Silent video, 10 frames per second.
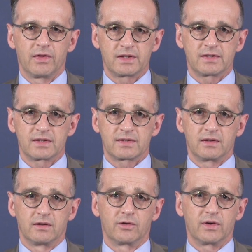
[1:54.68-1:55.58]
this is
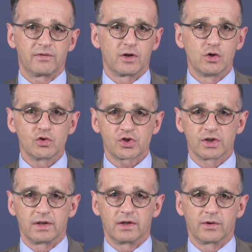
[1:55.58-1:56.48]
a
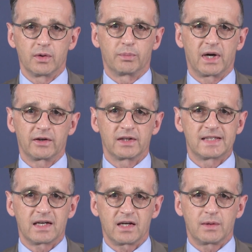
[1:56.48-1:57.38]
revolutionary
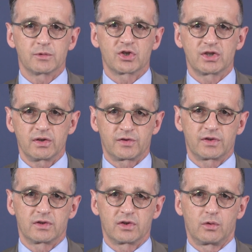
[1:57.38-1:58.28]
paradigm
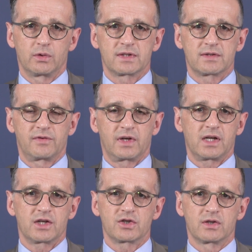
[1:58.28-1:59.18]
shift towards
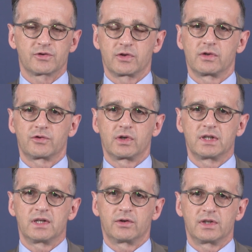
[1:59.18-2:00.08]
financial
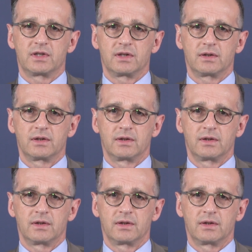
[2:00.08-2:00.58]
solidarity.